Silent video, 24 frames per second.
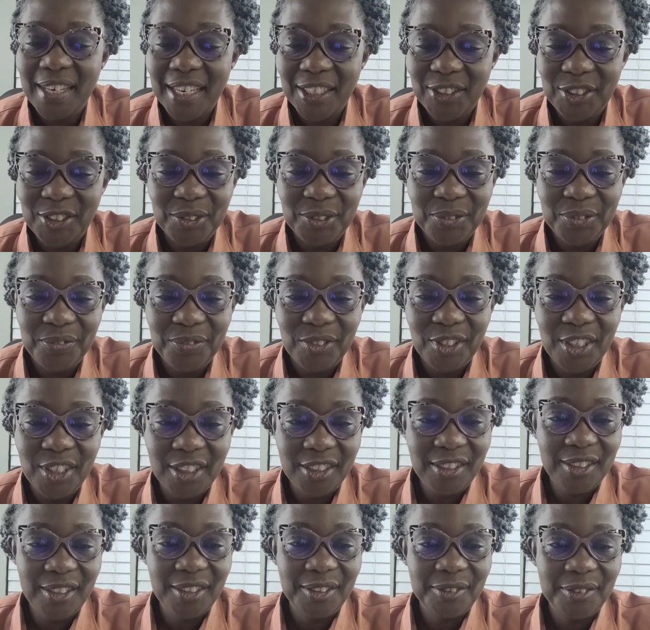that you've
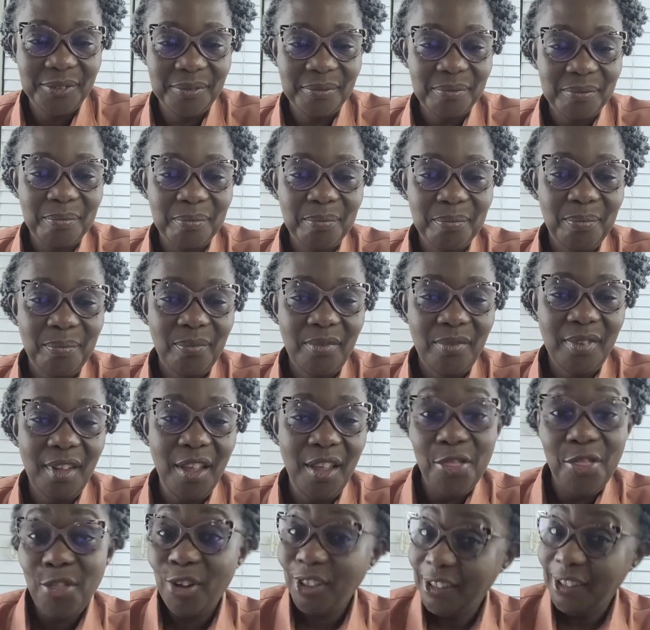not
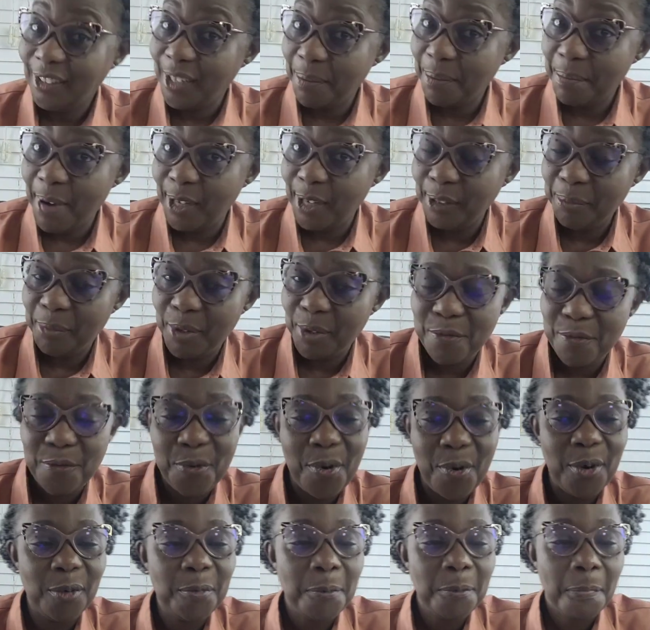thought about
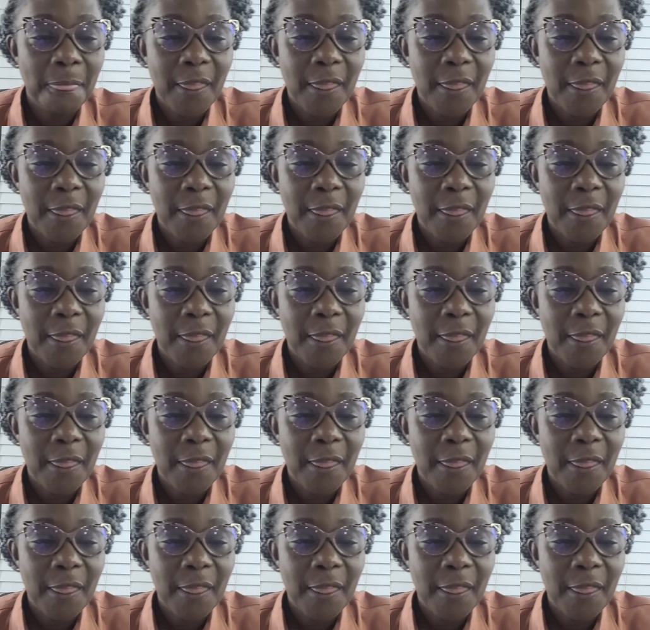before.